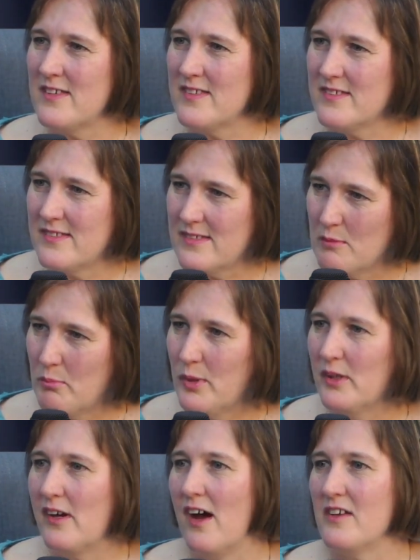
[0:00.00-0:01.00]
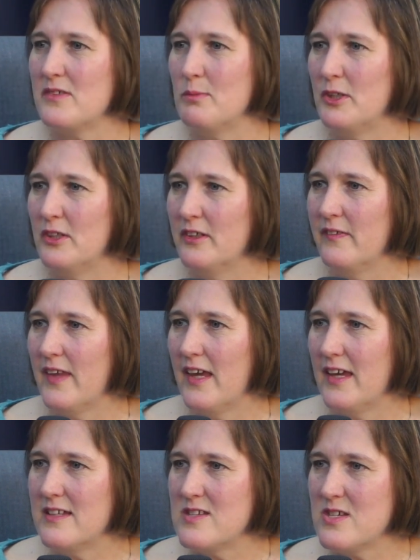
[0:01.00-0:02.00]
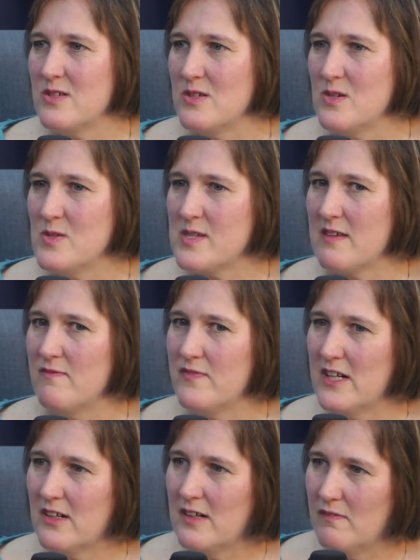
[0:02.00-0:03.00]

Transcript: to the simple gospel and to using very,